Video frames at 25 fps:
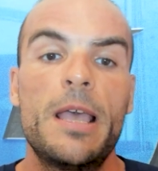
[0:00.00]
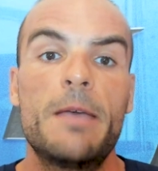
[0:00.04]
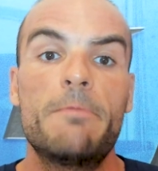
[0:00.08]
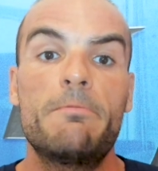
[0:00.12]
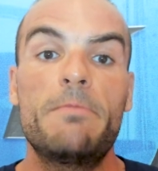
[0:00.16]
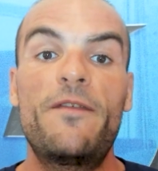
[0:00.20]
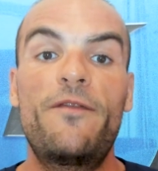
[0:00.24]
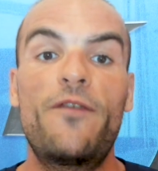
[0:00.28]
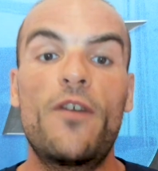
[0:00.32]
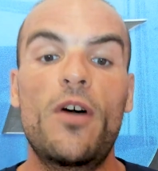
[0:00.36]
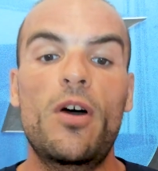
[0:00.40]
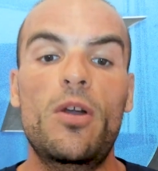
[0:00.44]

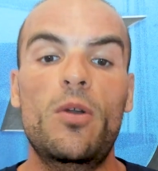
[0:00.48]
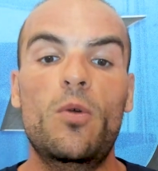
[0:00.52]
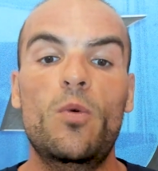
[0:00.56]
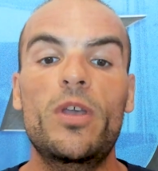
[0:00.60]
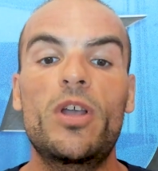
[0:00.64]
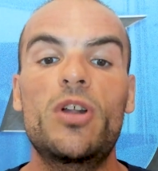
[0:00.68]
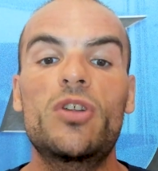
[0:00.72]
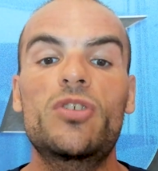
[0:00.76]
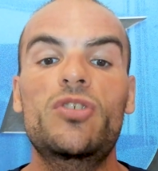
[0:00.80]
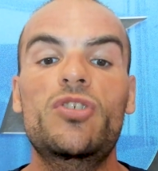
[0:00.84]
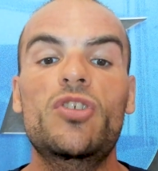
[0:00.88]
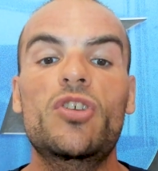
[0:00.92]
Before, we
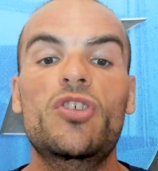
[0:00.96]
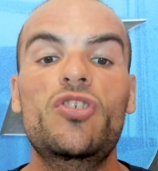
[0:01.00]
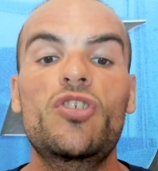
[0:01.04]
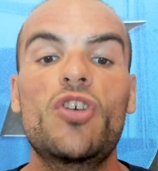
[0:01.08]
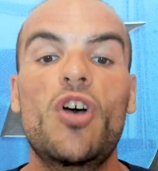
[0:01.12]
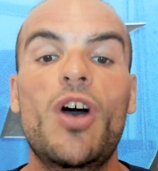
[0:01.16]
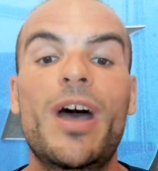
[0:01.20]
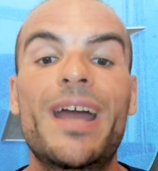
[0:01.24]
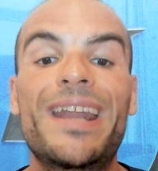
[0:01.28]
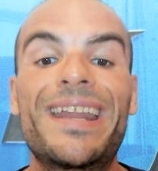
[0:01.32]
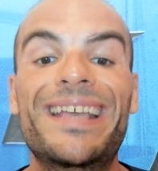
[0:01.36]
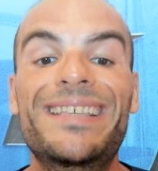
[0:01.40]
also
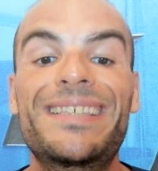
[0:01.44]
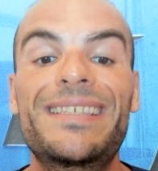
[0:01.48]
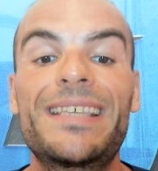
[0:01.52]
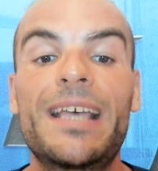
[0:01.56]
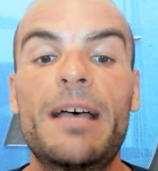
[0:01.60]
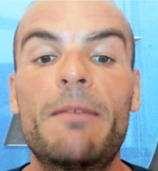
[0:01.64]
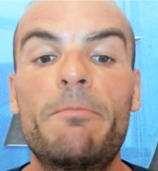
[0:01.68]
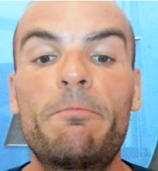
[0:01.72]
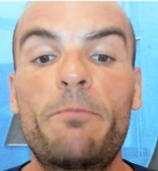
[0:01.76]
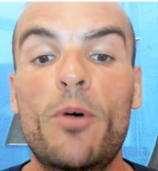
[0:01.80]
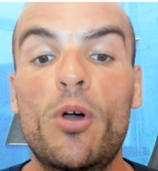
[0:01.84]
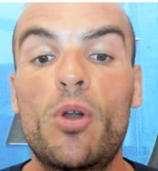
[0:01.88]
saw an
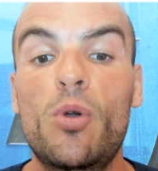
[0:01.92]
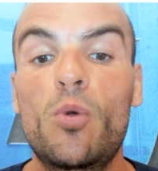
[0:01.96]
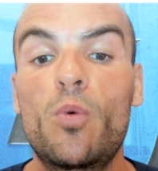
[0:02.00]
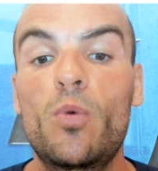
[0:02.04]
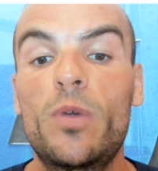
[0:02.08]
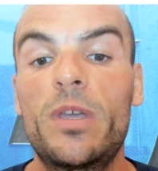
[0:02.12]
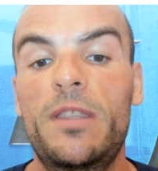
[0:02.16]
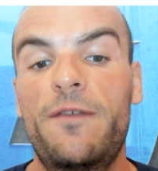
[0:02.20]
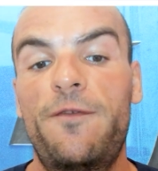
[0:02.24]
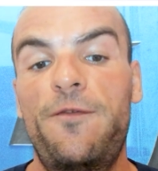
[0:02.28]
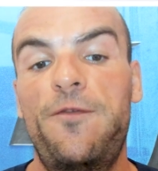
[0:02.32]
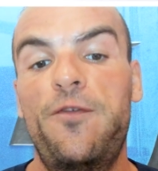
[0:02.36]
example
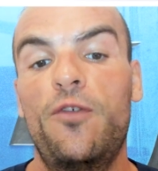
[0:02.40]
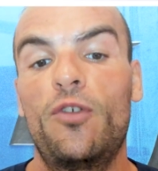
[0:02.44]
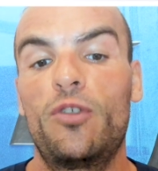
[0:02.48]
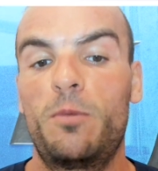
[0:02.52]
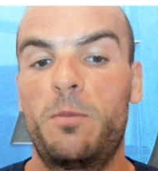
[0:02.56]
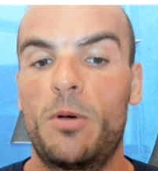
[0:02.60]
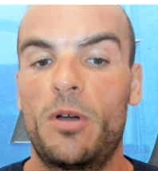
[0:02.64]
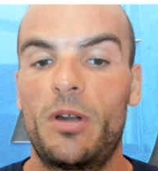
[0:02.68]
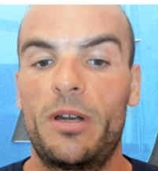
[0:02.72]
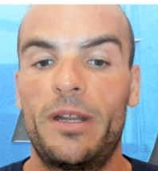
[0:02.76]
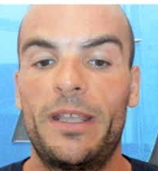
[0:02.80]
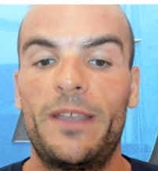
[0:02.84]
with
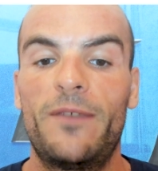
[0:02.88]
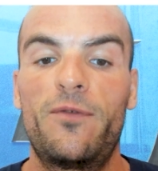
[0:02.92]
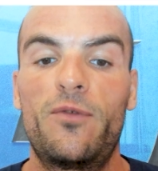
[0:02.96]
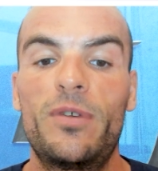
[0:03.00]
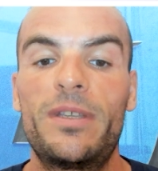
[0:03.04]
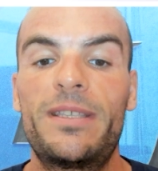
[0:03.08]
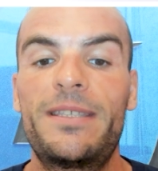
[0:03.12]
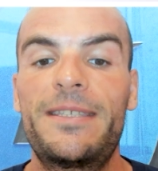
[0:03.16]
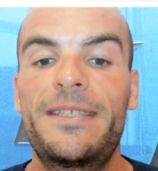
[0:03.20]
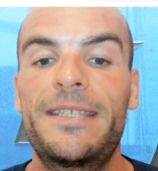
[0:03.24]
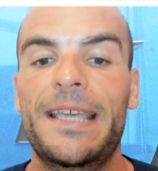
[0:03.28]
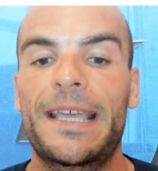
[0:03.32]
football. If
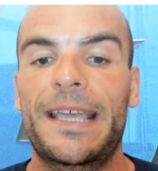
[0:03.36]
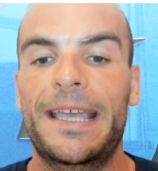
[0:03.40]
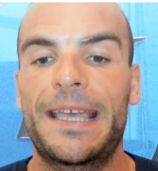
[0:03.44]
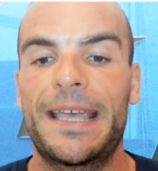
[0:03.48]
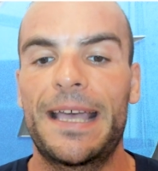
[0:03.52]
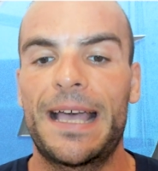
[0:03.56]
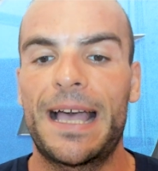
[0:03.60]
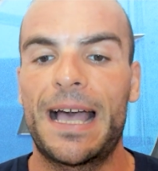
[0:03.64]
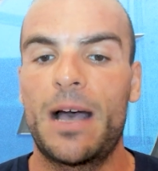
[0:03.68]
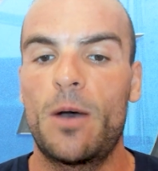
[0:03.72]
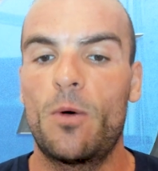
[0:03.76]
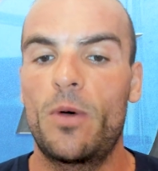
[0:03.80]
we
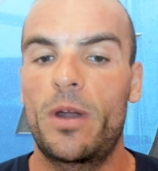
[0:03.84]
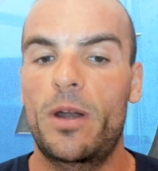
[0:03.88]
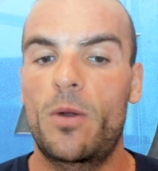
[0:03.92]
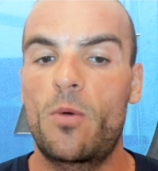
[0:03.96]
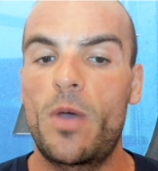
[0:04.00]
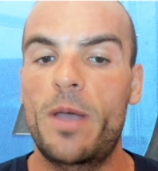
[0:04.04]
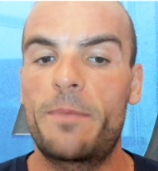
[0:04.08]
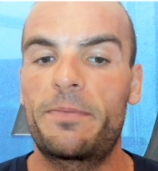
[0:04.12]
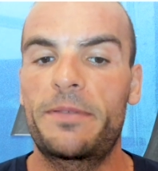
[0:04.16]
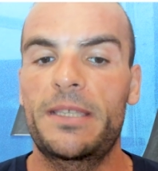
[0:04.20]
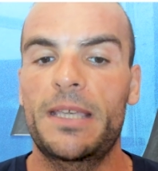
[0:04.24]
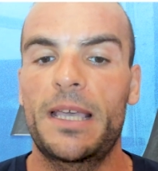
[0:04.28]
check our
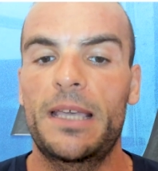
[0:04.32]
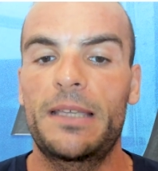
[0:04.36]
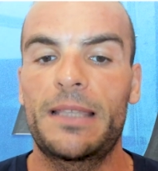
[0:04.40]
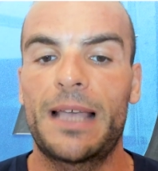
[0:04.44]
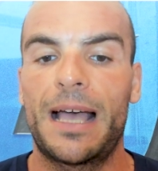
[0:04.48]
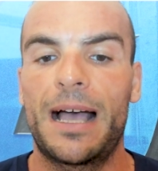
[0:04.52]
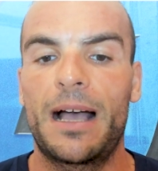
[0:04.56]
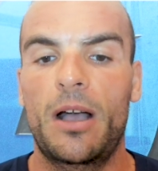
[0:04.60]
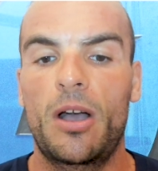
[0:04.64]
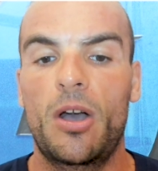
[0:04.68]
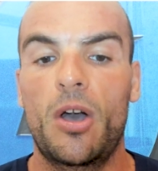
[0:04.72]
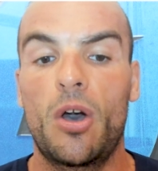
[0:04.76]
website
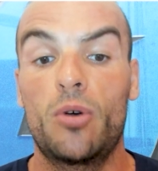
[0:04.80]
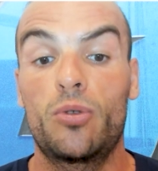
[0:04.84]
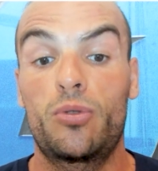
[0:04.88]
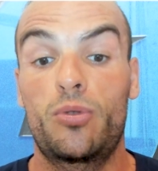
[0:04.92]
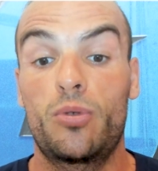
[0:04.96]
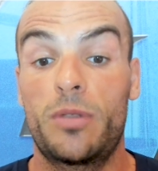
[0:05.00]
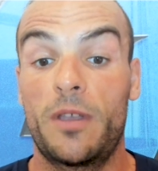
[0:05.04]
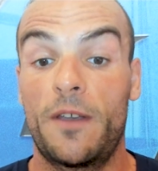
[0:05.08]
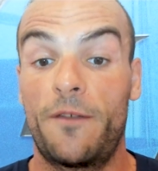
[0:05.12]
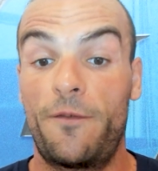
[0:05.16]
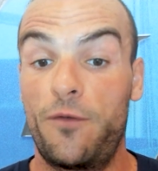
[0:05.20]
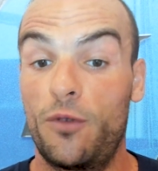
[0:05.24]
and go
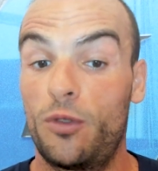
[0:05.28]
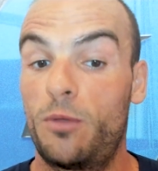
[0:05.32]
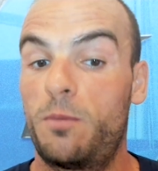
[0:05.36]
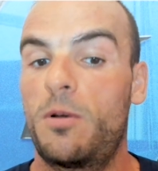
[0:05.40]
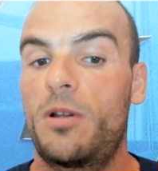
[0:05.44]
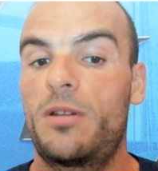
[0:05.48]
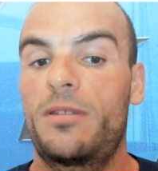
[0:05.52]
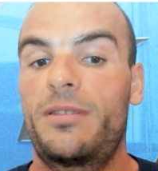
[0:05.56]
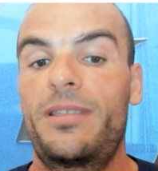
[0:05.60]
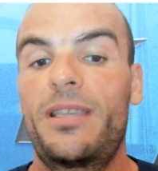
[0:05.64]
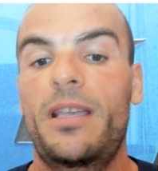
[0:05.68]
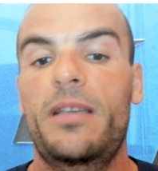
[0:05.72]
to the
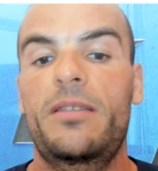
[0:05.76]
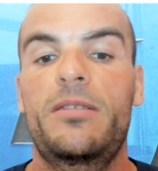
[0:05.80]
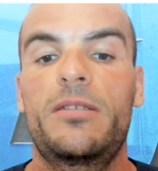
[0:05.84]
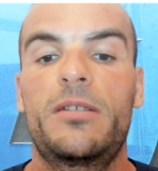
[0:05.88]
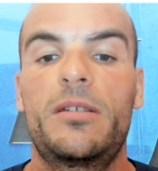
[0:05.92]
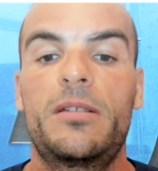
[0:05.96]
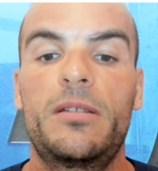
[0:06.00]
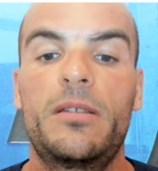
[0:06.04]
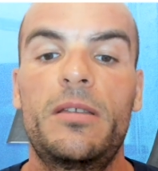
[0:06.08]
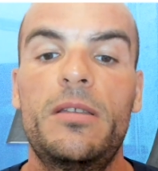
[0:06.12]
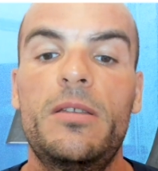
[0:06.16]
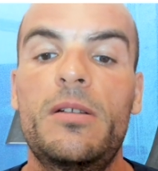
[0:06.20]
football
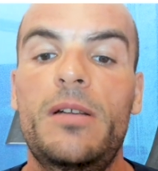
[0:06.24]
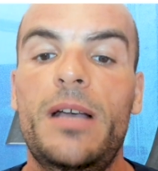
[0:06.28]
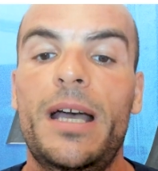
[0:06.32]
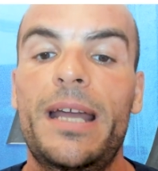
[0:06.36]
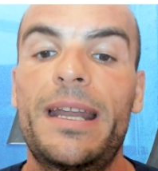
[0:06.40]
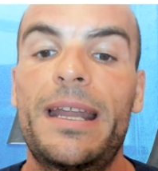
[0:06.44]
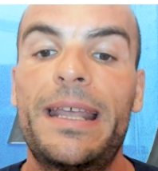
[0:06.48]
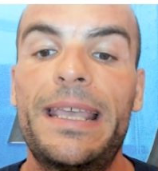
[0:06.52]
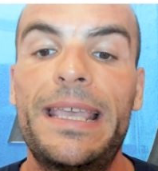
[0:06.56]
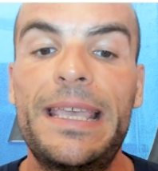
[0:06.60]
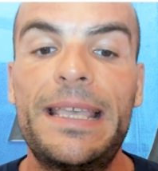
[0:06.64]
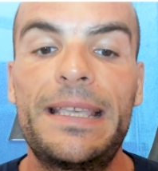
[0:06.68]
section, you
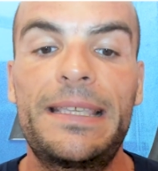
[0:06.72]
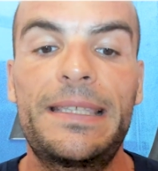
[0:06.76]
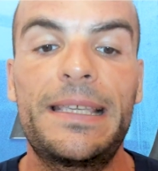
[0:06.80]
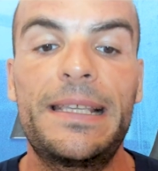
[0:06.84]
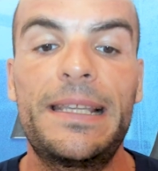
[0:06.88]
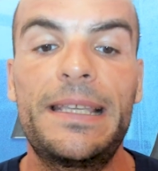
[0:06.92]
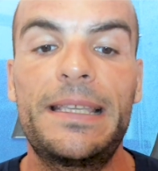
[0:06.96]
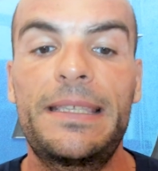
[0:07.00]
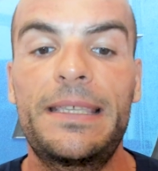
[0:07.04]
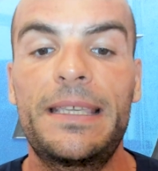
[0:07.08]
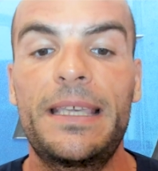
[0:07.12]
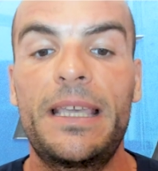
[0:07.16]
can
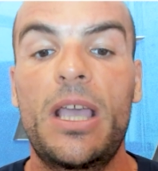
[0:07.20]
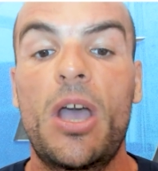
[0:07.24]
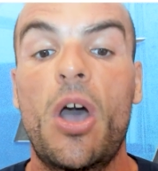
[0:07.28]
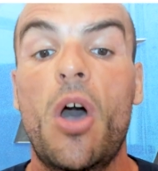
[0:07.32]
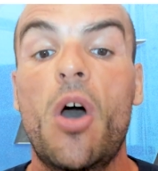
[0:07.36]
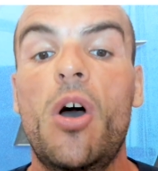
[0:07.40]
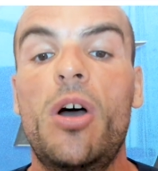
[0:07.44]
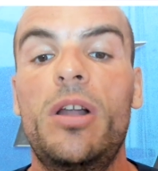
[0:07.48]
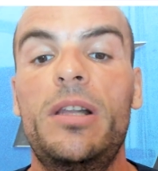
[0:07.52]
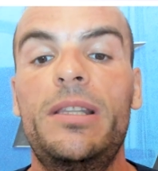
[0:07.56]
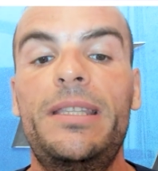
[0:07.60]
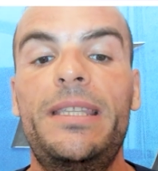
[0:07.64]
easily see
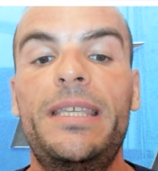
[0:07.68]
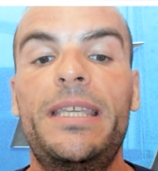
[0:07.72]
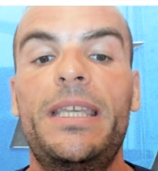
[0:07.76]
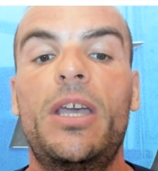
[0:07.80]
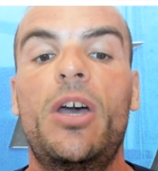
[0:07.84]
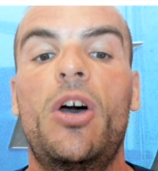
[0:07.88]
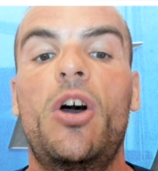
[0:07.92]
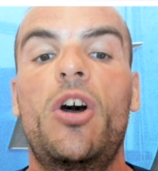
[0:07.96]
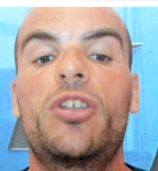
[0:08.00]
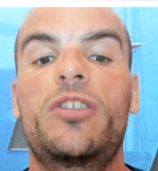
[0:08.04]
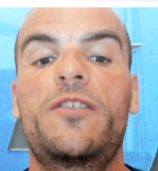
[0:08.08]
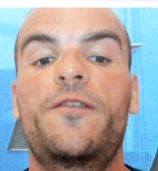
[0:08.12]
all the
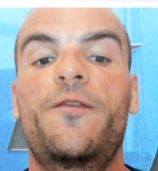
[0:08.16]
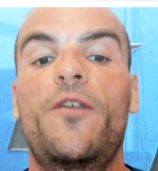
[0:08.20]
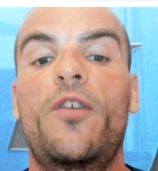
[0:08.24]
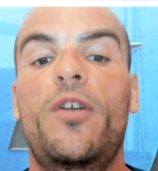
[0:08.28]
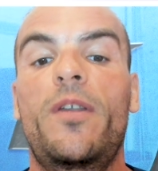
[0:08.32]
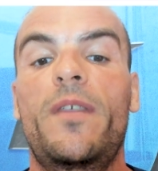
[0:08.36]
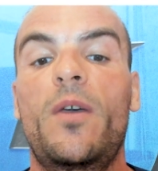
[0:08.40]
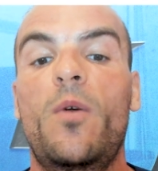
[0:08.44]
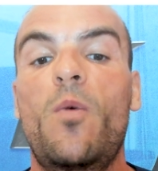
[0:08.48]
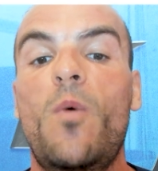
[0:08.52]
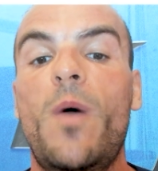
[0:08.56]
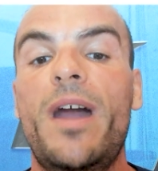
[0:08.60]
odds
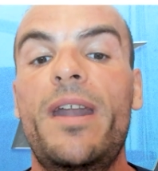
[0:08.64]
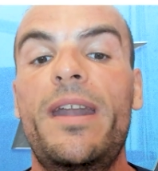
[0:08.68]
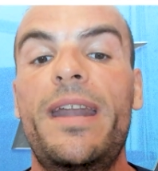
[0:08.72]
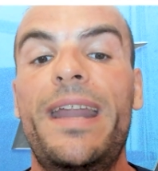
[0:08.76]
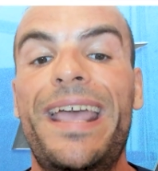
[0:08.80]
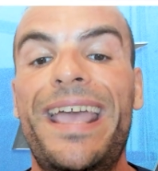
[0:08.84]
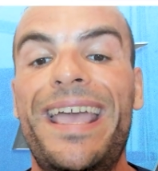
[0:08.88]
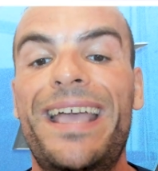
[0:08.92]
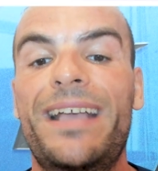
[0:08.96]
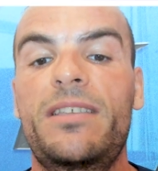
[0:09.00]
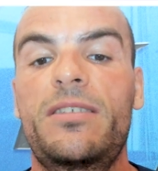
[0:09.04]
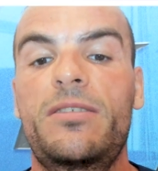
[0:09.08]
for the
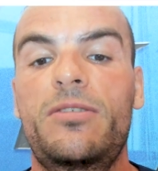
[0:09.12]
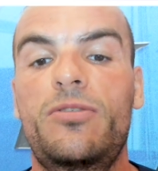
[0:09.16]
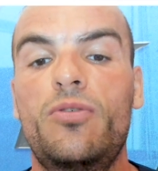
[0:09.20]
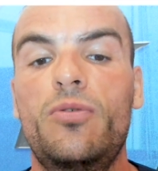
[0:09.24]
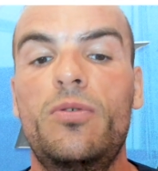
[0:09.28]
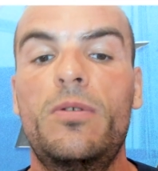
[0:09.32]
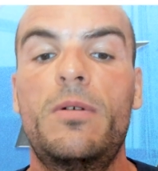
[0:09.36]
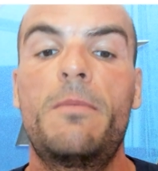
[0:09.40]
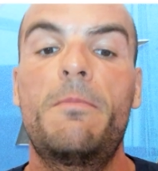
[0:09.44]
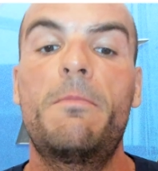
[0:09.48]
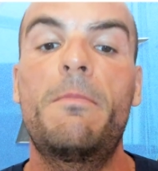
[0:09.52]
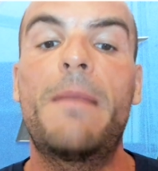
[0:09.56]

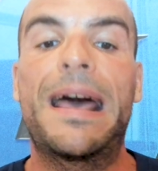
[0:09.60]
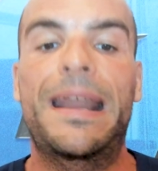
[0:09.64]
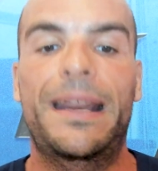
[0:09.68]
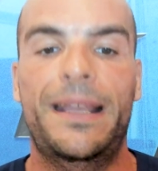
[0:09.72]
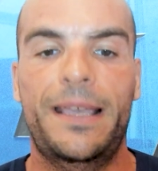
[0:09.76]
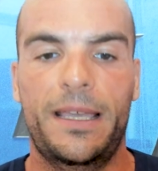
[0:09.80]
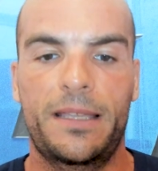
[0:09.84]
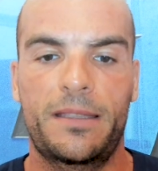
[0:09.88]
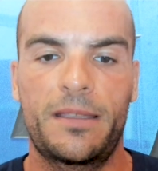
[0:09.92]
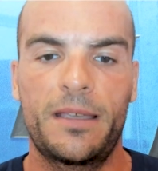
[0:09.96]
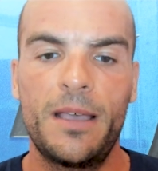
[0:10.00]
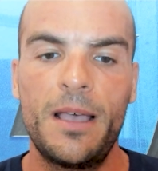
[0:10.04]
1x2
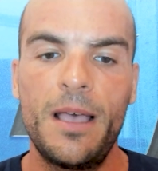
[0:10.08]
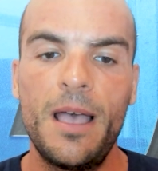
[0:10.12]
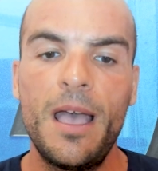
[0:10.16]
market.